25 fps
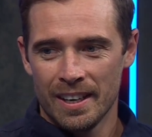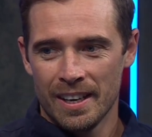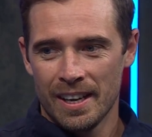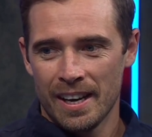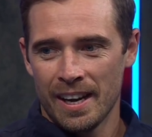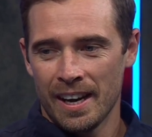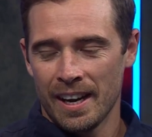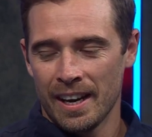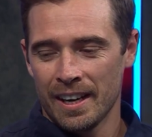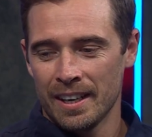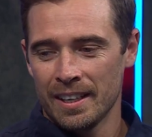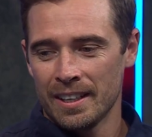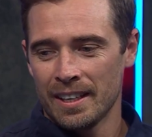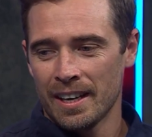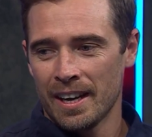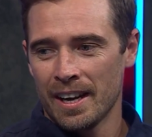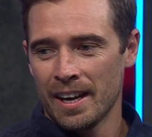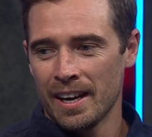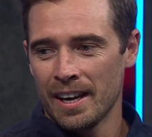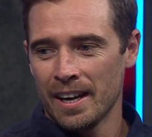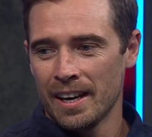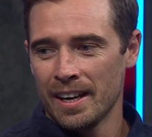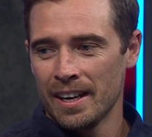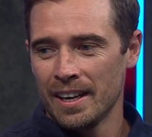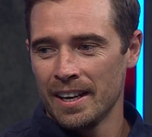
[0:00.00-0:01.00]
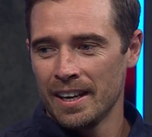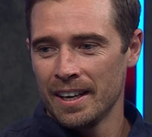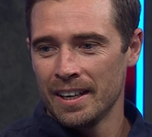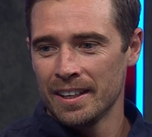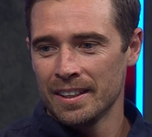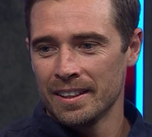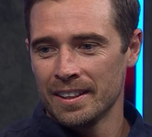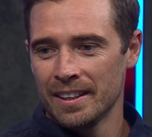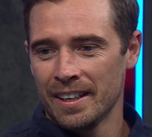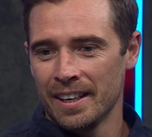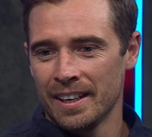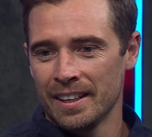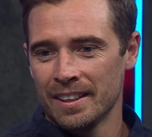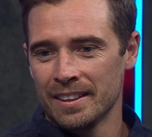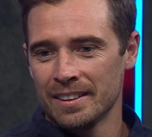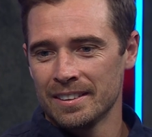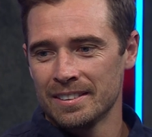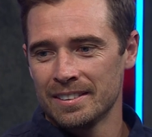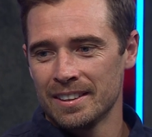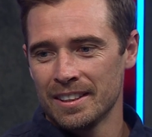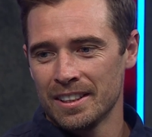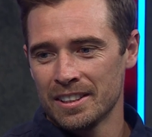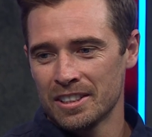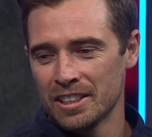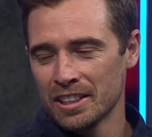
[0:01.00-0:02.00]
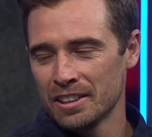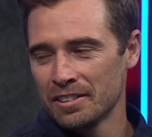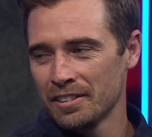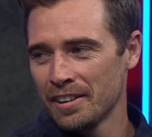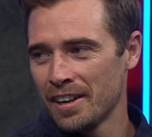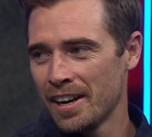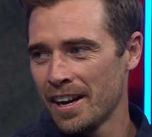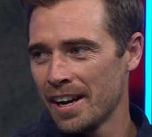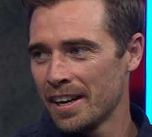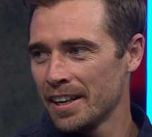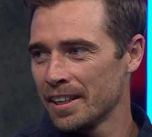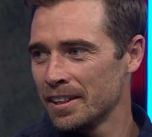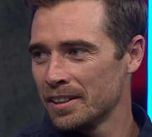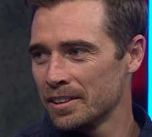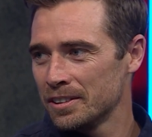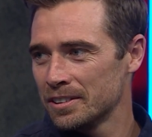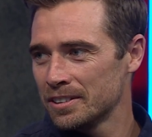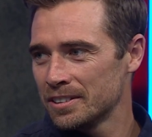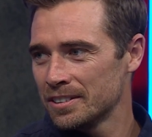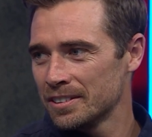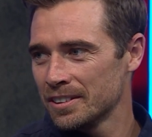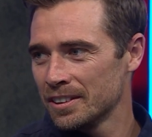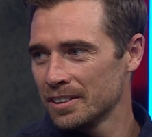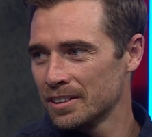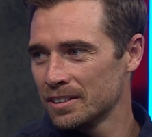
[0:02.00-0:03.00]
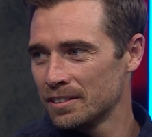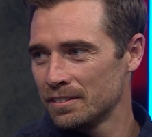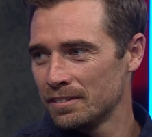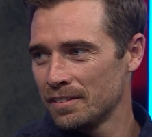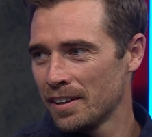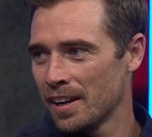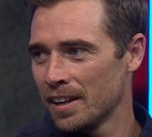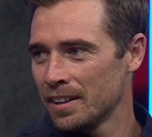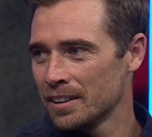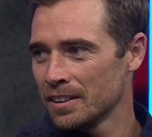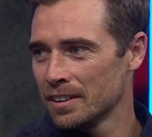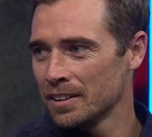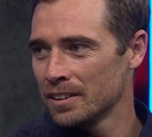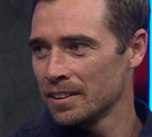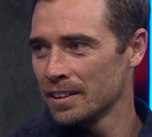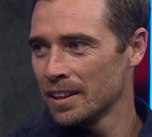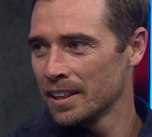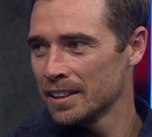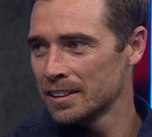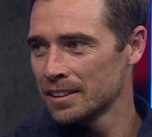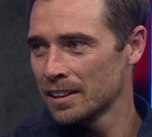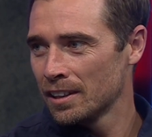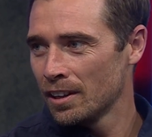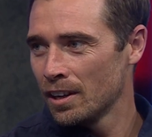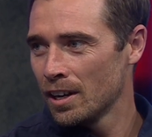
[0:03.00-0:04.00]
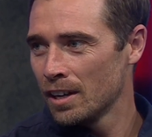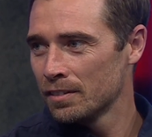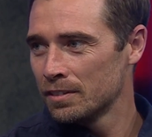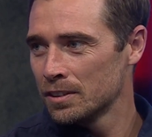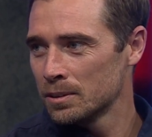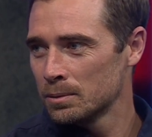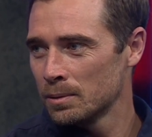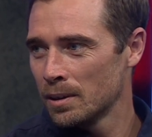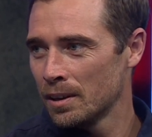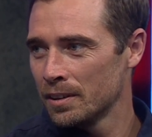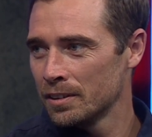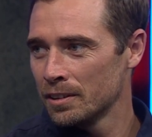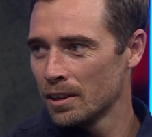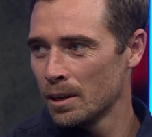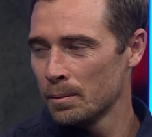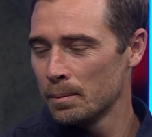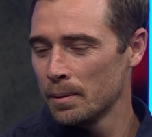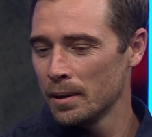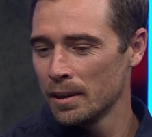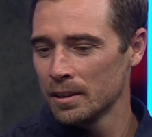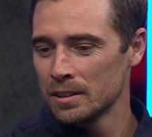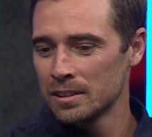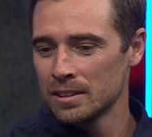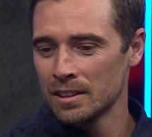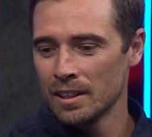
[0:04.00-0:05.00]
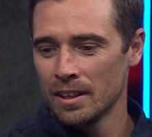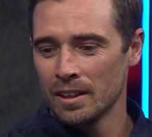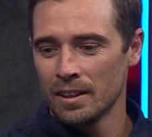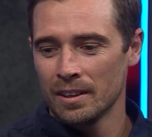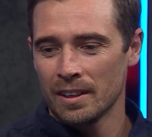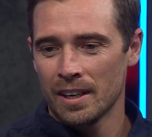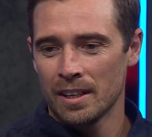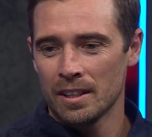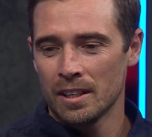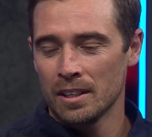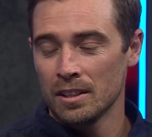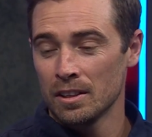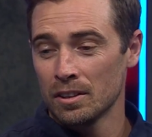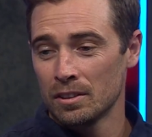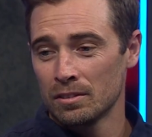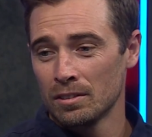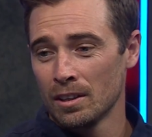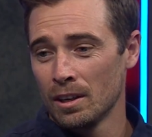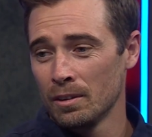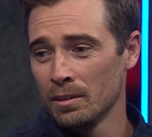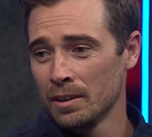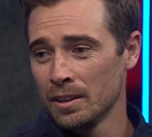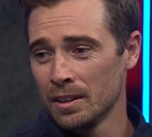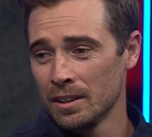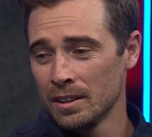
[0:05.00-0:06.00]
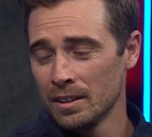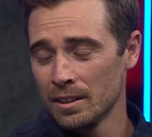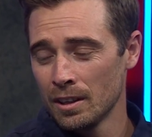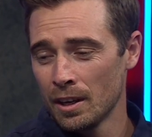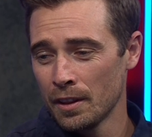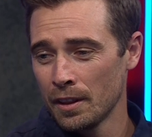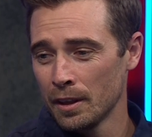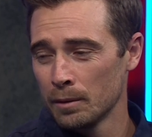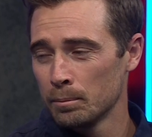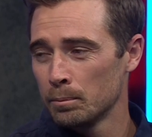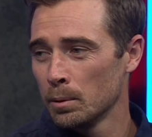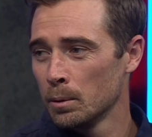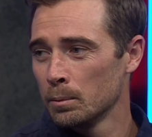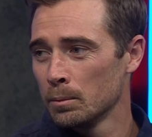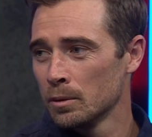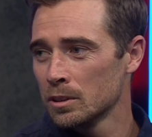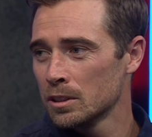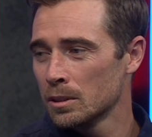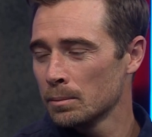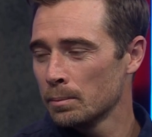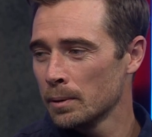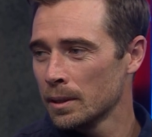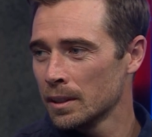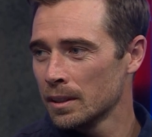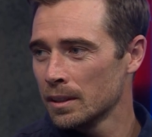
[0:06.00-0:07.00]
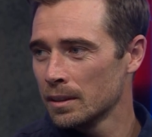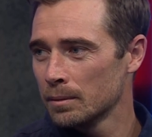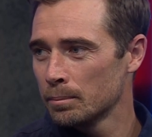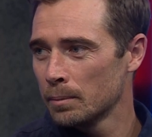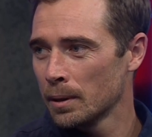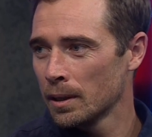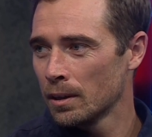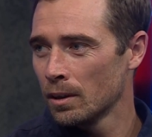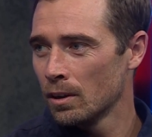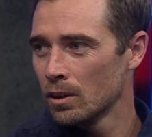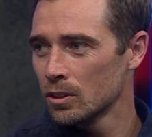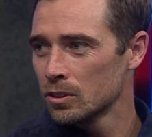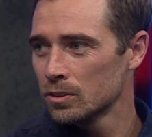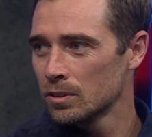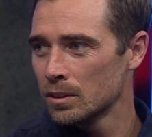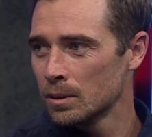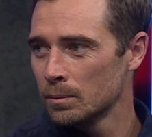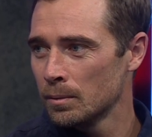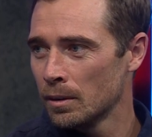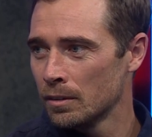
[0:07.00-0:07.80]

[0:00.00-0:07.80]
and Ajinkya Rahane, who's found a new lease of life as well in the IPL. So, and then you throw in, I think Bumrah's a big loss for them.